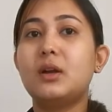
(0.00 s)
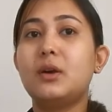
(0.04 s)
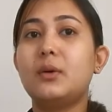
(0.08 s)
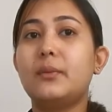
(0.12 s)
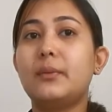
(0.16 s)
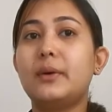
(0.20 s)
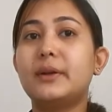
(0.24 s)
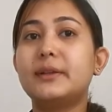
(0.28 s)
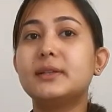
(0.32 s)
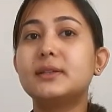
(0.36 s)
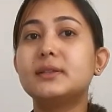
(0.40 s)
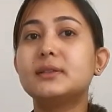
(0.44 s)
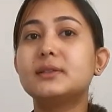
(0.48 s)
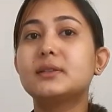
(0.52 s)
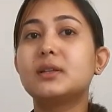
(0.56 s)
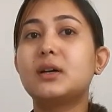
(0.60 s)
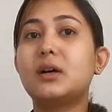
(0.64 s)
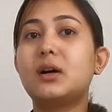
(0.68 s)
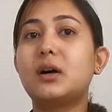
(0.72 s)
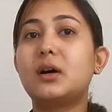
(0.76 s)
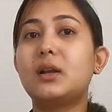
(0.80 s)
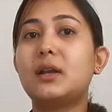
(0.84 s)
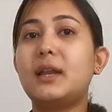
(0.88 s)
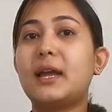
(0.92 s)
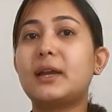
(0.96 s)
Whether the
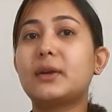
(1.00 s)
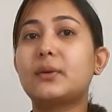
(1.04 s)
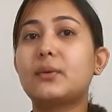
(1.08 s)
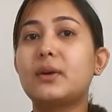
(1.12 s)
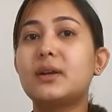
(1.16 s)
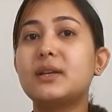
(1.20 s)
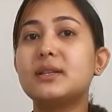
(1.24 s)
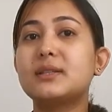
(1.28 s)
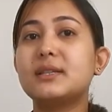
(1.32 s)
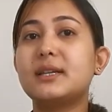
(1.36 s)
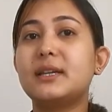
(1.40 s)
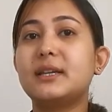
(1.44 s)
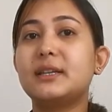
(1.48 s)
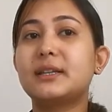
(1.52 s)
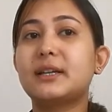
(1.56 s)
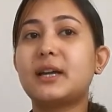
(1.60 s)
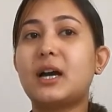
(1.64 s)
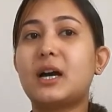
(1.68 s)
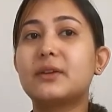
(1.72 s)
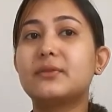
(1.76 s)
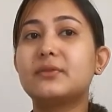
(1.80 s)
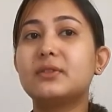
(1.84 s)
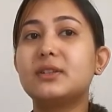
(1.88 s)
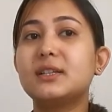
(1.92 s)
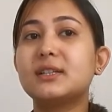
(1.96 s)
language in
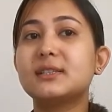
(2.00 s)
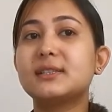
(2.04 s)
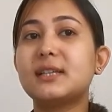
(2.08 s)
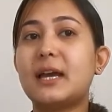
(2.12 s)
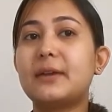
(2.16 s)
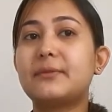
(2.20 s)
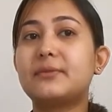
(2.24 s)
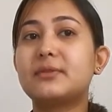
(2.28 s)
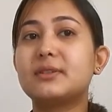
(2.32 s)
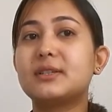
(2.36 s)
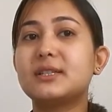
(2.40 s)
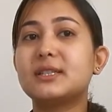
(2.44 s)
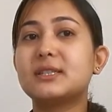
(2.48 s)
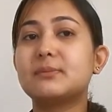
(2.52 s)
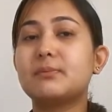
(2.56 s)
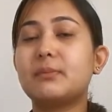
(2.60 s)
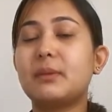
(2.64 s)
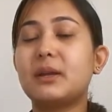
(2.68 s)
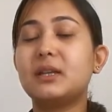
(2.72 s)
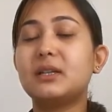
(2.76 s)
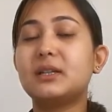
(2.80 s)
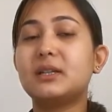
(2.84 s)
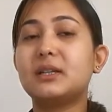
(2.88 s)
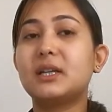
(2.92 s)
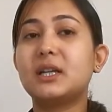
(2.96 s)
Carbolic's
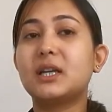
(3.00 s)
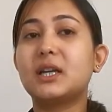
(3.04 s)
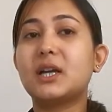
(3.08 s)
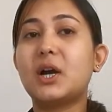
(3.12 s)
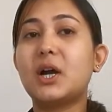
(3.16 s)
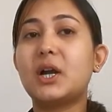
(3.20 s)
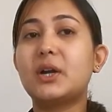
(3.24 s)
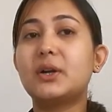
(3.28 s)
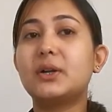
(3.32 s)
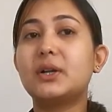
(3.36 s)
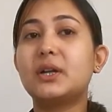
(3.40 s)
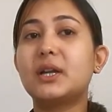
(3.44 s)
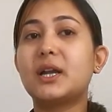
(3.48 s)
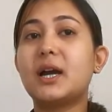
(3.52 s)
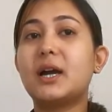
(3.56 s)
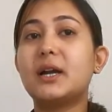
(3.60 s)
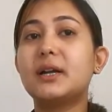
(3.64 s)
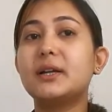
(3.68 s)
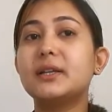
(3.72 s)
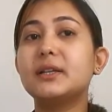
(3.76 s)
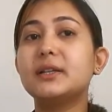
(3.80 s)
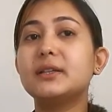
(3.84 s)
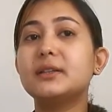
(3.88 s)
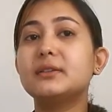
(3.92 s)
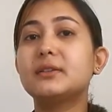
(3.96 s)
advertisement
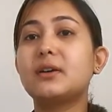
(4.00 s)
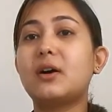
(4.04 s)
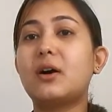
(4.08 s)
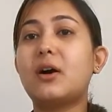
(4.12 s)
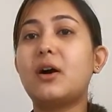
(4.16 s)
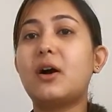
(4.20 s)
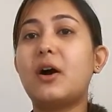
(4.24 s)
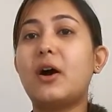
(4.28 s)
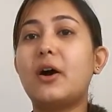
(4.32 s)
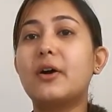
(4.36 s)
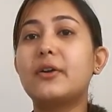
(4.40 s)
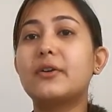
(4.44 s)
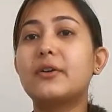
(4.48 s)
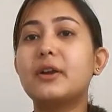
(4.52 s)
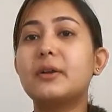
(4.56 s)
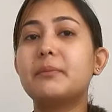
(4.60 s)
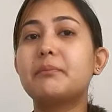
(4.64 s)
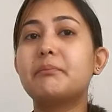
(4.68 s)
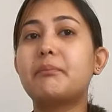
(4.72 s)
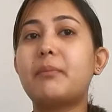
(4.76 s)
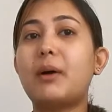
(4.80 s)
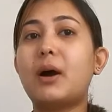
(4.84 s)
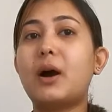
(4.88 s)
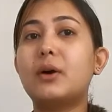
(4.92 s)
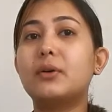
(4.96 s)
regarding the
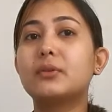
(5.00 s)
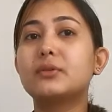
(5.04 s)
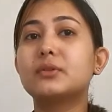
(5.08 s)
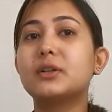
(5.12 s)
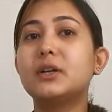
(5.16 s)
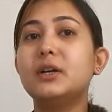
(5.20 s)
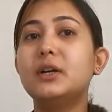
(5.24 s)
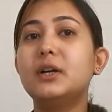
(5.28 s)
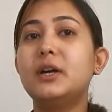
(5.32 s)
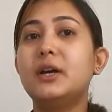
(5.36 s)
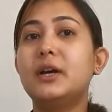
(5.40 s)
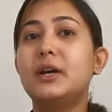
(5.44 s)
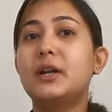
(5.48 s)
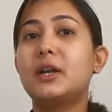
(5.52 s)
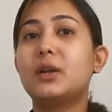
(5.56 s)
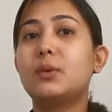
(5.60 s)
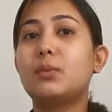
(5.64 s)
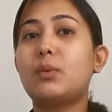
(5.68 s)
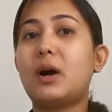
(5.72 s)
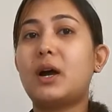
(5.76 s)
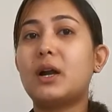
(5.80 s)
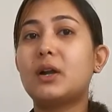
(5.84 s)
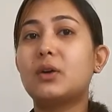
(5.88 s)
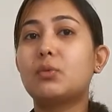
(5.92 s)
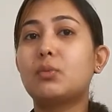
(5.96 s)
£100
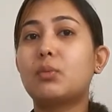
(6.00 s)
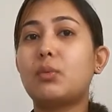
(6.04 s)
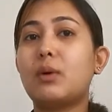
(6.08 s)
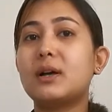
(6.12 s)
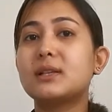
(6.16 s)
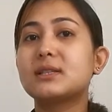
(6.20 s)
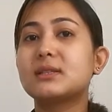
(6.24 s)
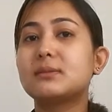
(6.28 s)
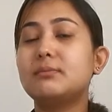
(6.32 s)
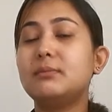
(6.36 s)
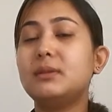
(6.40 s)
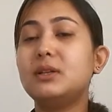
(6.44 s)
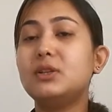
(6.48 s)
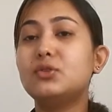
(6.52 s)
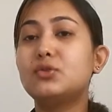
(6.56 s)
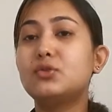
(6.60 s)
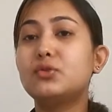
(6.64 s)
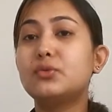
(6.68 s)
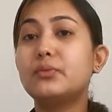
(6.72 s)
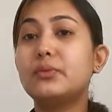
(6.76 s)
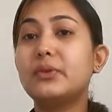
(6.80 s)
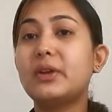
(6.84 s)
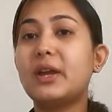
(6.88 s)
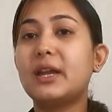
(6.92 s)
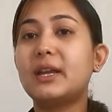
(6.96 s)
reward was meant to
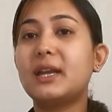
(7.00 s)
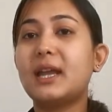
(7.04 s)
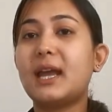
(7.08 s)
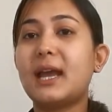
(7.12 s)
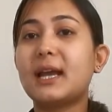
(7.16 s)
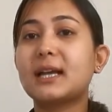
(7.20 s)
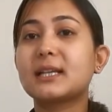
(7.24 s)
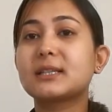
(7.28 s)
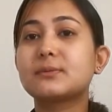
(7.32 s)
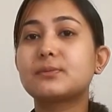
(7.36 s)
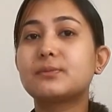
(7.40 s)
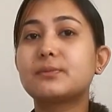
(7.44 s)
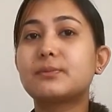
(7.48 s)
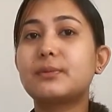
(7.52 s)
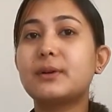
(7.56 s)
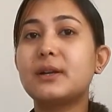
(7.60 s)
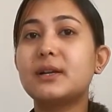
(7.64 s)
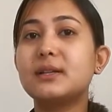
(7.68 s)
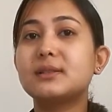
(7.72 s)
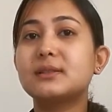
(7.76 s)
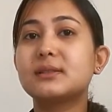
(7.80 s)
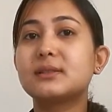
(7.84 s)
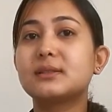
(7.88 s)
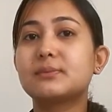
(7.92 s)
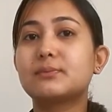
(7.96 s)
be an
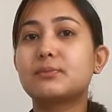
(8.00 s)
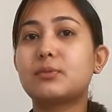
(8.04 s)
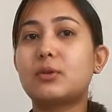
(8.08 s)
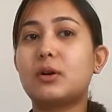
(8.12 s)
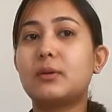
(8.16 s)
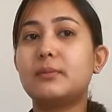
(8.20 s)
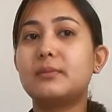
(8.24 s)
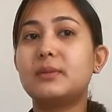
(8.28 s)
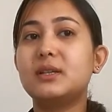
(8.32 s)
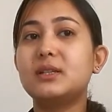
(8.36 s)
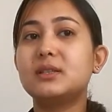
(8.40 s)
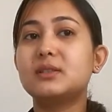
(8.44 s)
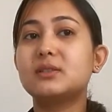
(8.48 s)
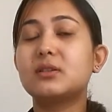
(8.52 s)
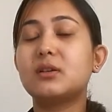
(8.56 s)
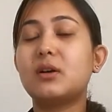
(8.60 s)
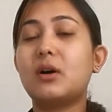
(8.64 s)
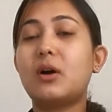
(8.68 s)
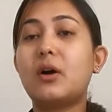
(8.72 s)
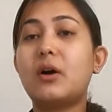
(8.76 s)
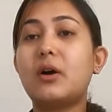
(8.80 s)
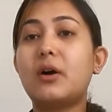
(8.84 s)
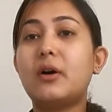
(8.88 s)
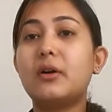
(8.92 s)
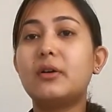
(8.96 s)
express promise
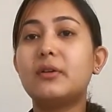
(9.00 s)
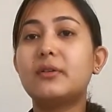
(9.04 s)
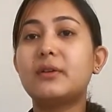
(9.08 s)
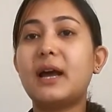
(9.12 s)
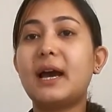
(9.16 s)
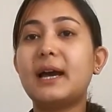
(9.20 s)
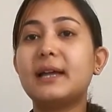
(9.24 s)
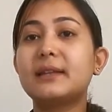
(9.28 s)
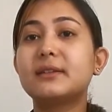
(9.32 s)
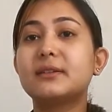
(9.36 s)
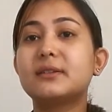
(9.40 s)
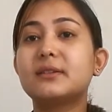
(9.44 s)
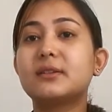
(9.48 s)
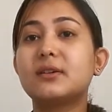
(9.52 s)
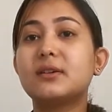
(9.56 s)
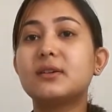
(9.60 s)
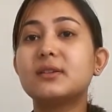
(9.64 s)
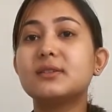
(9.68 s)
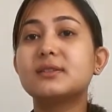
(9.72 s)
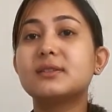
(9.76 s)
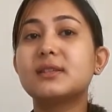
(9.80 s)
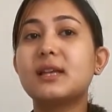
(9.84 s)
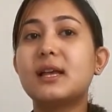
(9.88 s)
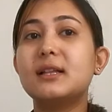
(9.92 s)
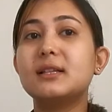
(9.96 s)
or rather a
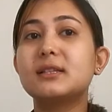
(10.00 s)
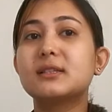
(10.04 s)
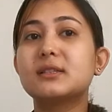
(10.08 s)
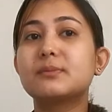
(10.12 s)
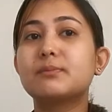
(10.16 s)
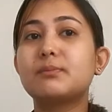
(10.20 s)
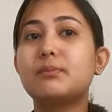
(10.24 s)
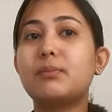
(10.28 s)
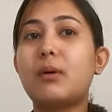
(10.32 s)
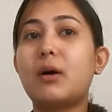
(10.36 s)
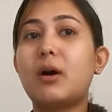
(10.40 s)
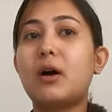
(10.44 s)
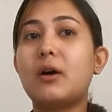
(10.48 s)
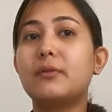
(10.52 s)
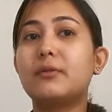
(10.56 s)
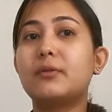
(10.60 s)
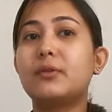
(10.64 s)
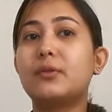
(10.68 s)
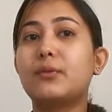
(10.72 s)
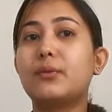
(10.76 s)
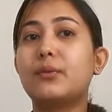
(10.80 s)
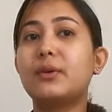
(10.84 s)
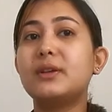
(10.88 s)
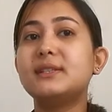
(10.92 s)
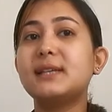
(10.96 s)
sales puff
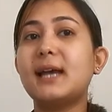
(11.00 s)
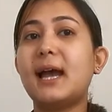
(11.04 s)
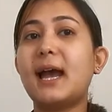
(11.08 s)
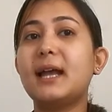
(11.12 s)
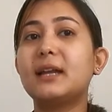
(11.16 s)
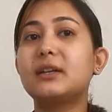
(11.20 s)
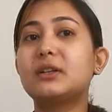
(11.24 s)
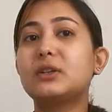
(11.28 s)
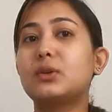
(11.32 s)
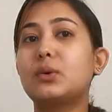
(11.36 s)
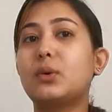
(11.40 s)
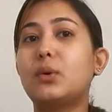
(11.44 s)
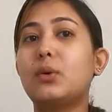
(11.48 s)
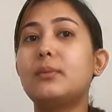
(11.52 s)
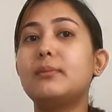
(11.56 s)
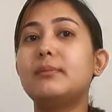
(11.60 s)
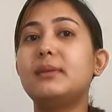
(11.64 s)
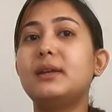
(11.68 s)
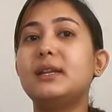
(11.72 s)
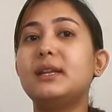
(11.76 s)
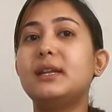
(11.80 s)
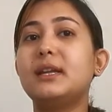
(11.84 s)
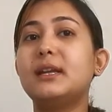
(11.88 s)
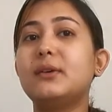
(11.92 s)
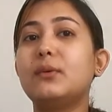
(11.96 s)
which had no
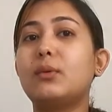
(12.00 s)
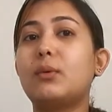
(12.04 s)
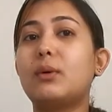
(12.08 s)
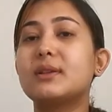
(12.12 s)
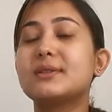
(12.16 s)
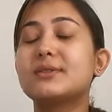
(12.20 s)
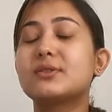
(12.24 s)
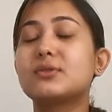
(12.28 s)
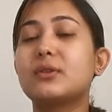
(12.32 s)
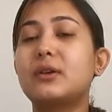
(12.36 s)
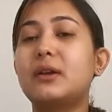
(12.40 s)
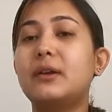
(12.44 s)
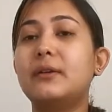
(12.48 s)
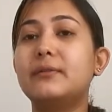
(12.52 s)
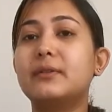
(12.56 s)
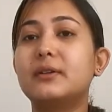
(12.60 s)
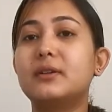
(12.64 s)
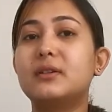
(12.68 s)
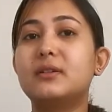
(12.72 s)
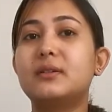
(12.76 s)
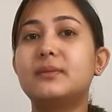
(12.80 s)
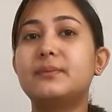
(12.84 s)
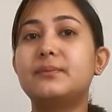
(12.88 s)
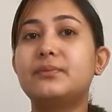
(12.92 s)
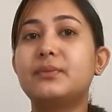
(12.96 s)
meaning
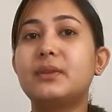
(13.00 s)
whatsoever.